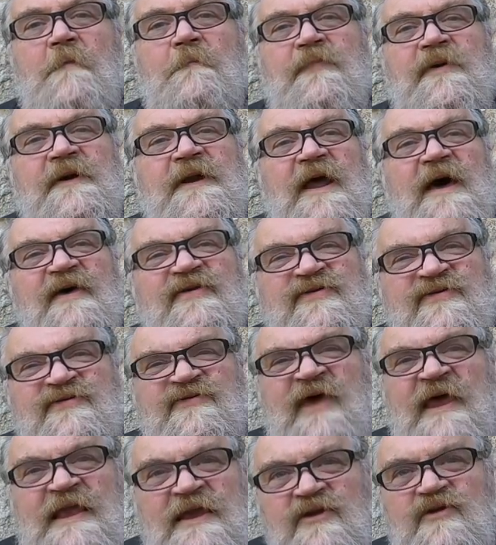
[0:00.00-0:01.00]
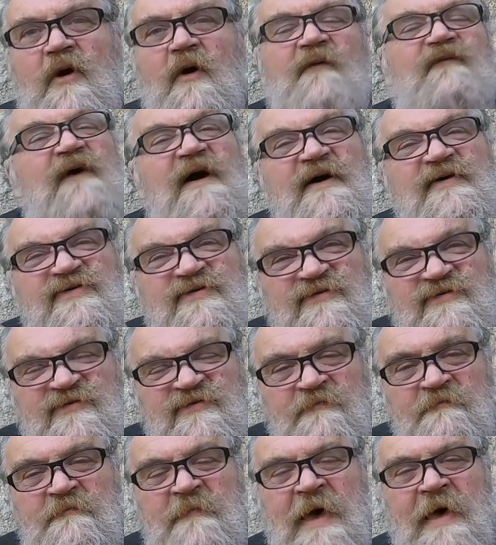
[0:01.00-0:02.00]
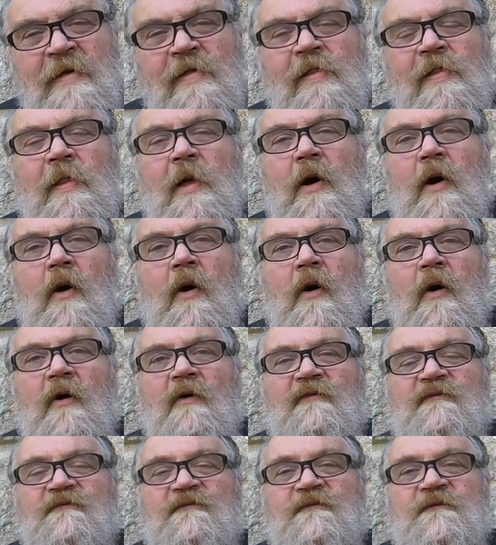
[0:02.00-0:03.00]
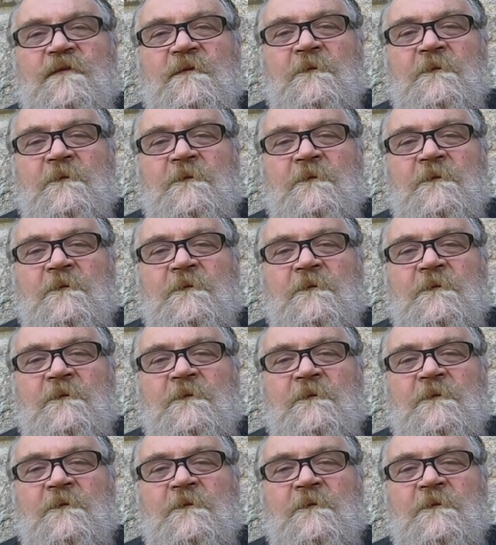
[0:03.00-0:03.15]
but a scent of, a smell of.